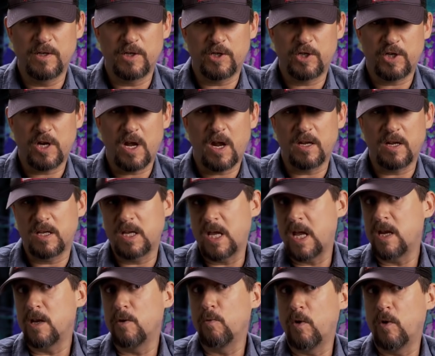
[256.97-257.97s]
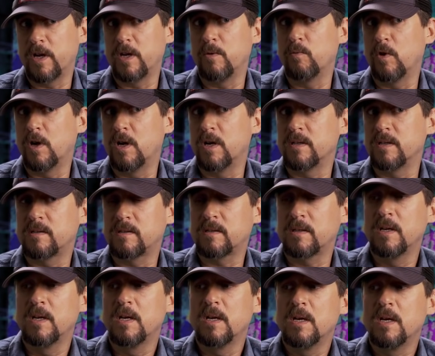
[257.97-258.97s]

this shot at getting what he wants.